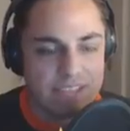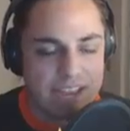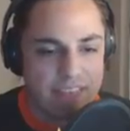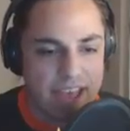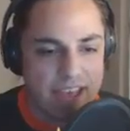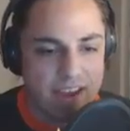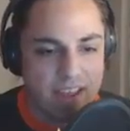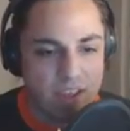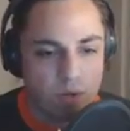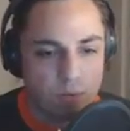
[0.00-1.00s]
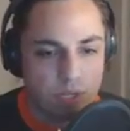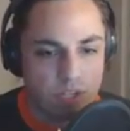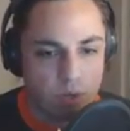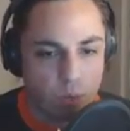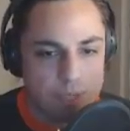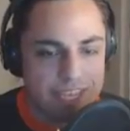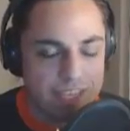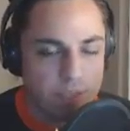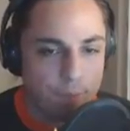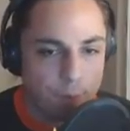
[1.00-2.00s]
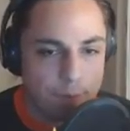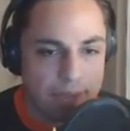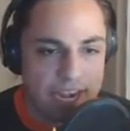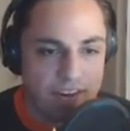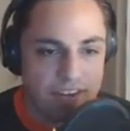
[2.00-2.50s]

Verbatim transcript: of that, we're a little weak in the bullpen area.